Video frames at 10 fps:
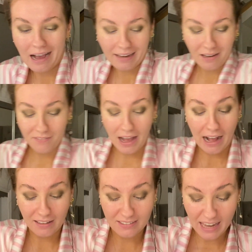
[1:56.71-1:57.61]
I have
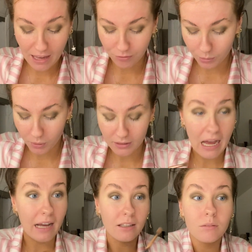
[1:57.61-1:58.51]
asked everyone
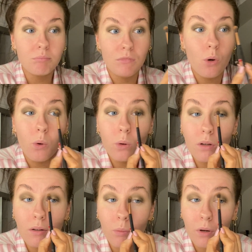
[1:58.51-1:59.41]
I know
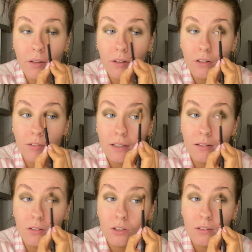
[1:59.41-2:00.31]
what their
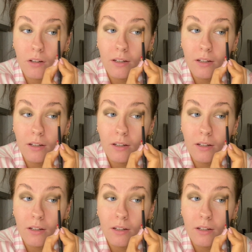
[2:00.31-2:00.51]
resolutions are,